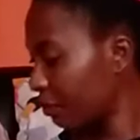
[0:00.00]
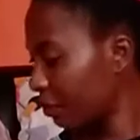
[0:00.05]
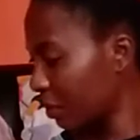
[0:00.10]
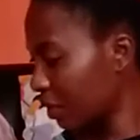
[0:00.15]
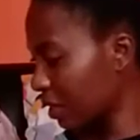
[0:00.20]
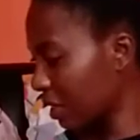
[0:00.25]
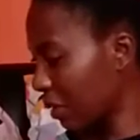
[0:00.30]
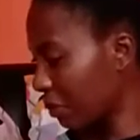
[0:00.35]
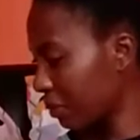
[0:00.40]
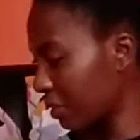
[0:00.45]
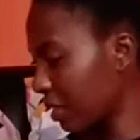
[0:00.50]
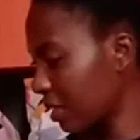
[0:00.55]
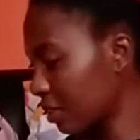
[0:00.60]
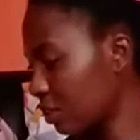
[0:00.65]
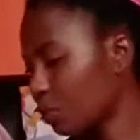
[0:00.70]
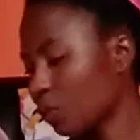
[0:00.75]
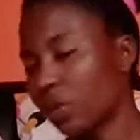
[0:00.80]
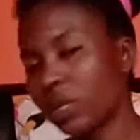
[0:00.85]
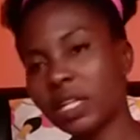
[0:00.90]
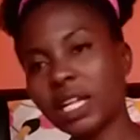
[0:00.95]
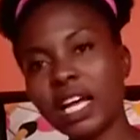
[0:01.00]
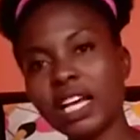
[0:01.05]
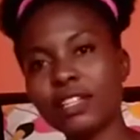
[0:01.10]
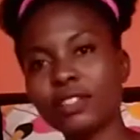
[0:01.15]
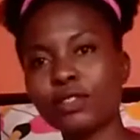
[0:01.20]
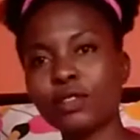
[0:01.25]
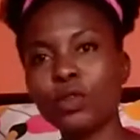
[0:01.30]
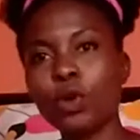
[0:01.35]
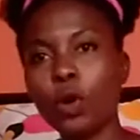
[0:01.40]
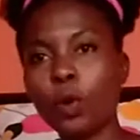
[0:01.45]
For example, this one has
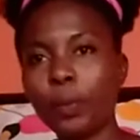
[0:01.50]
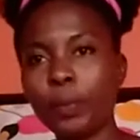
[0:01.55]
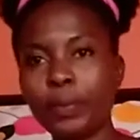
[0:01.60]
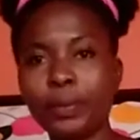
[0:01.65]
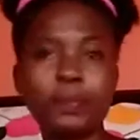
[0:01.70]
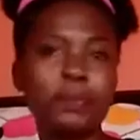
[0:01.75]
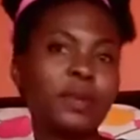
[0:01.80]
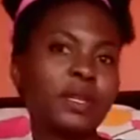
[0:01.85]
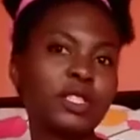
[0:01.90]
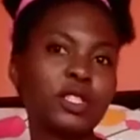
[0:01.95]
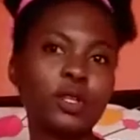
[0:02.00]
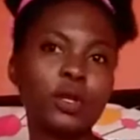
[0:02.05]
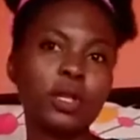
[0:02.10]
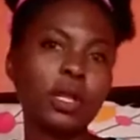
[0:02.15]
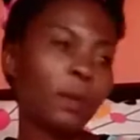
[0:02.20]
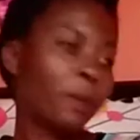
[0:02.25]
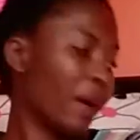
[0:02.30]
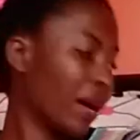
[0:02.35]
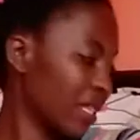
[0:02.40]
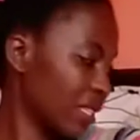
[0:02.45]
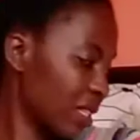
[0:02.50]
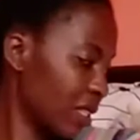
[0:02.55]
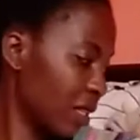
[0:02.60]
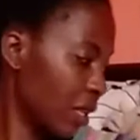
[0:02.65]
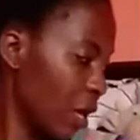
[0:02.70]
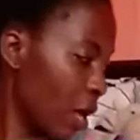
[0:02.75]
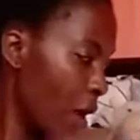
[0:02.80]
no particular pattern,